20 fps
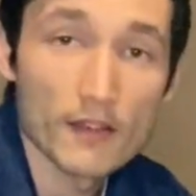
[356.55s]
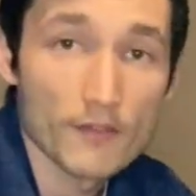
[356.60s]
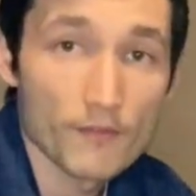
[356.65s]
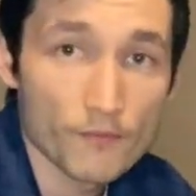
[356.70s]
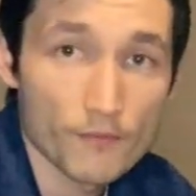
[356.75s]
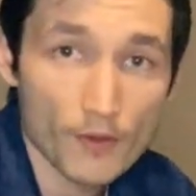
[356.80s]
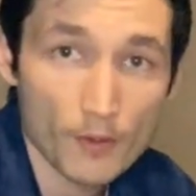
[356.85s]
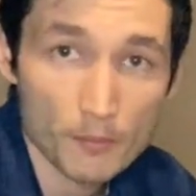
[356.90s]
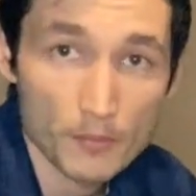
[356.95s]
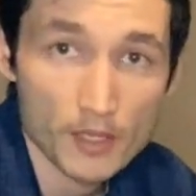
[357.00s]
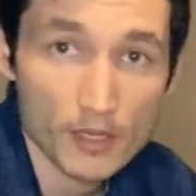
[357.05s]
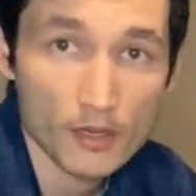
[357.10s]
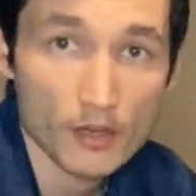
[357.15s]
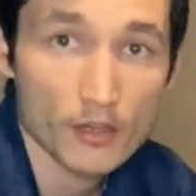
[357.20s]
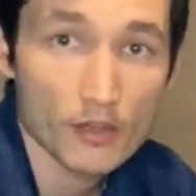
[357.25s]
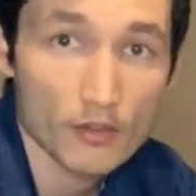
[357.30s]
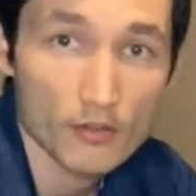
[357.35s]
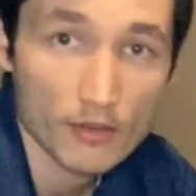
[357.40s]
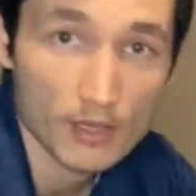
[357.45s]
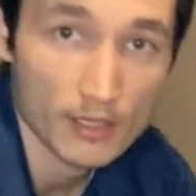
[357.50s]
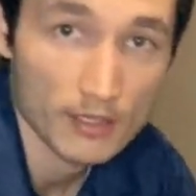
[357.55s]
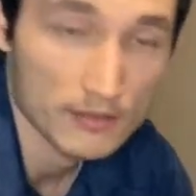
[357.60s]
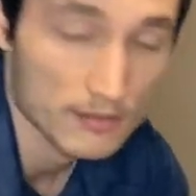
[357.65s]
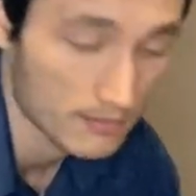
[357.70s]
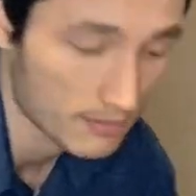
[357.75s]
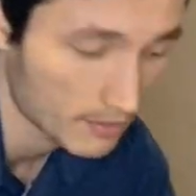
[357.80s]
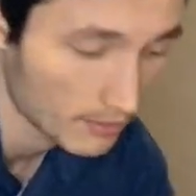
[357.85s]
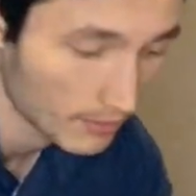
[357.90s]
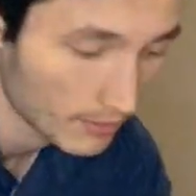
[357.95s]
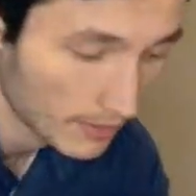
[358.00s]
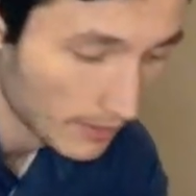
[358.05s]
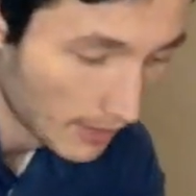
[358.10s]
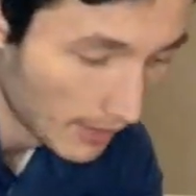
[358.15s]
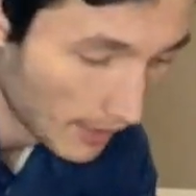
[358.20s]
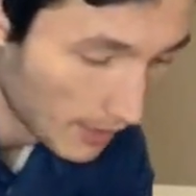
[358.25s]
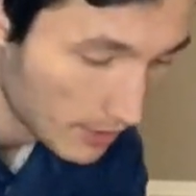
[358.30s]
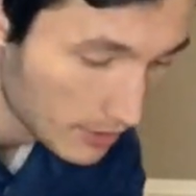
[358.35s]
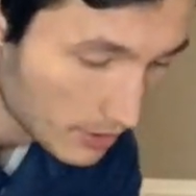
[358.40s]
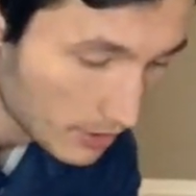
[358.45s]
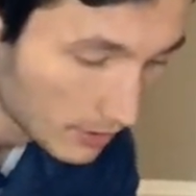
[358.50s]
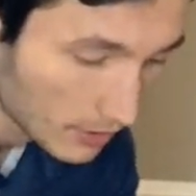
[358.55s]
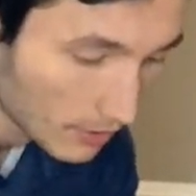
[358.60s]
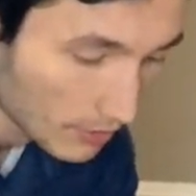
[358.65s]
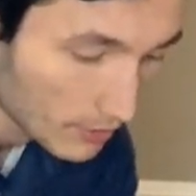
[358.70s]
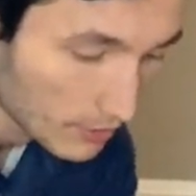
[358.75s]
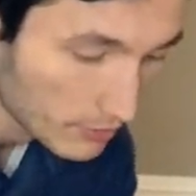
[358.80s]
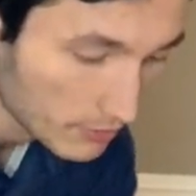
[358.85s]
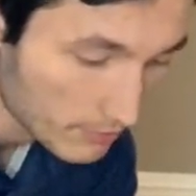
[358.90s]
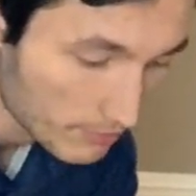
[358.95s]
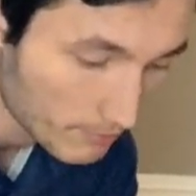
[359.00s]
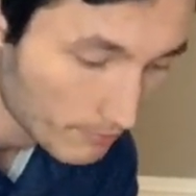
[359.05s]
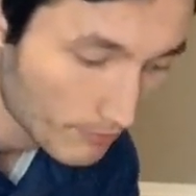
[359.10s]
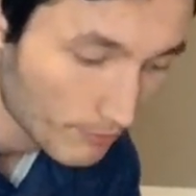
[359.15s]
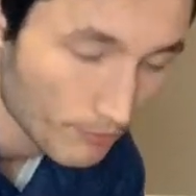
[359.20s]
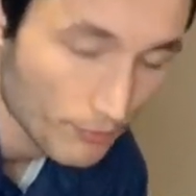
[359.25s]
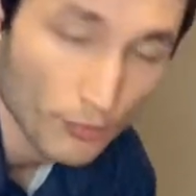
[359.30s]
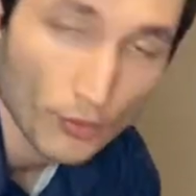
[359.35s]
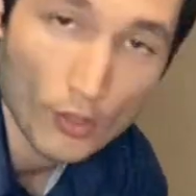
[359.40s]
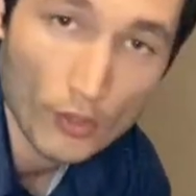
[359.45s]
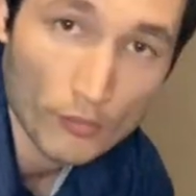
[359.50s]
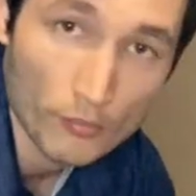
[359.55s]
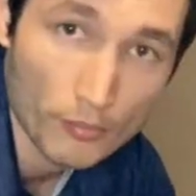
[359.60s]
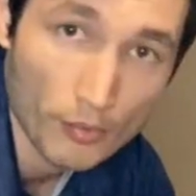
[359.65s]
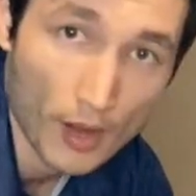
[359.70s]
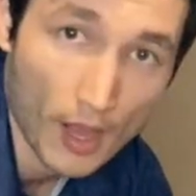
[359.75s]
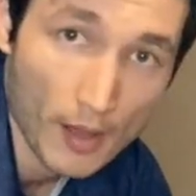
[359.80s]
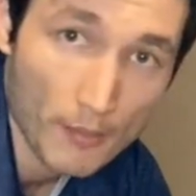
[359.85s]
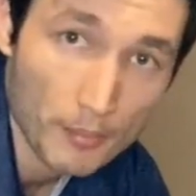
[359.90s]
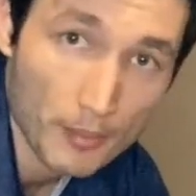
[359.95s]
From here, you can still engage in those prone prop